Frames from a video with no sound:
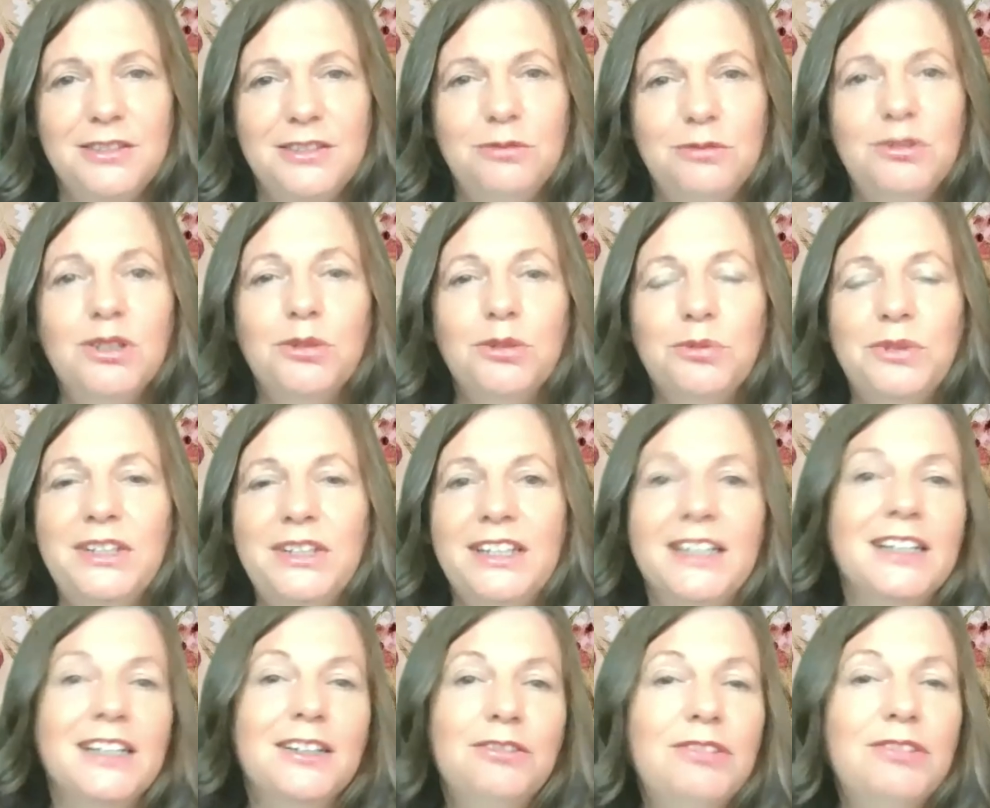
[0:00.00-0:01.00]
Were
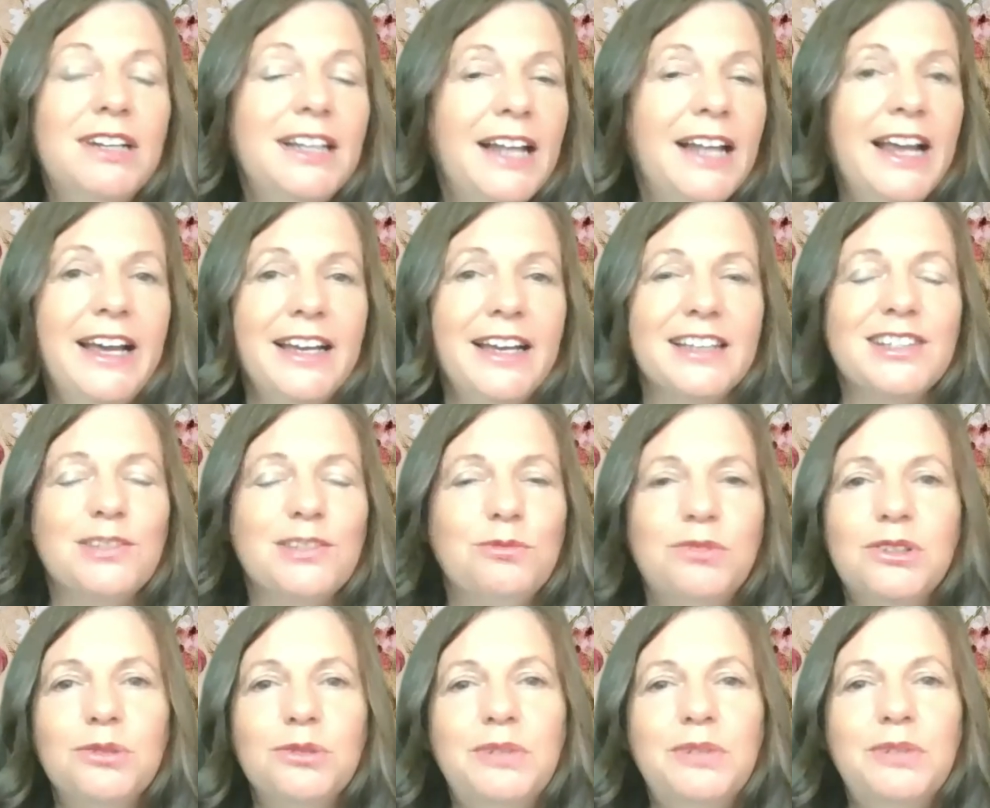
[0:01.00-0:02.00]
we relaxed?
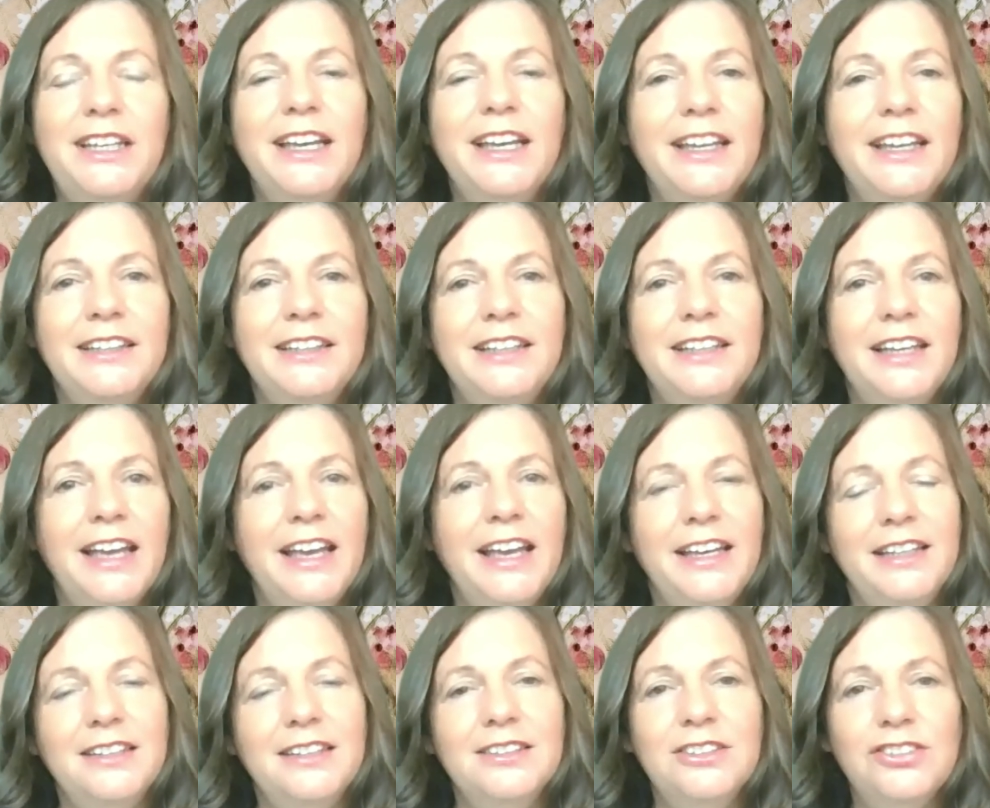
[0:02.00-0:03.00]
Were we
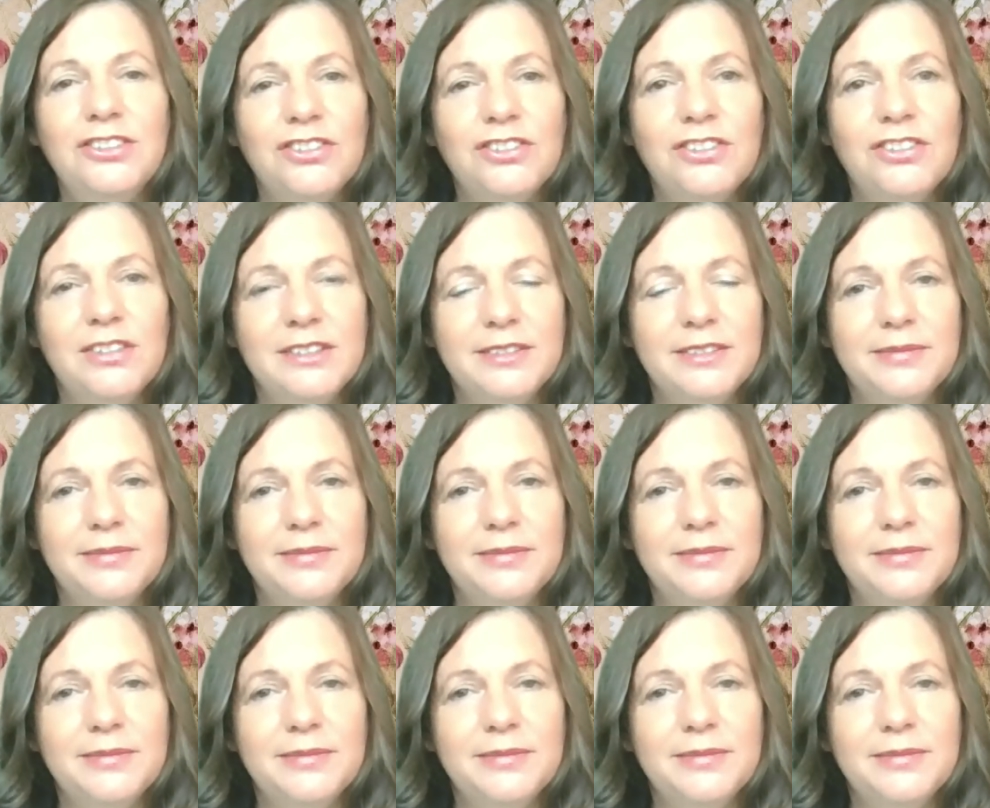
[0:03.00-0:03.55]
engaged?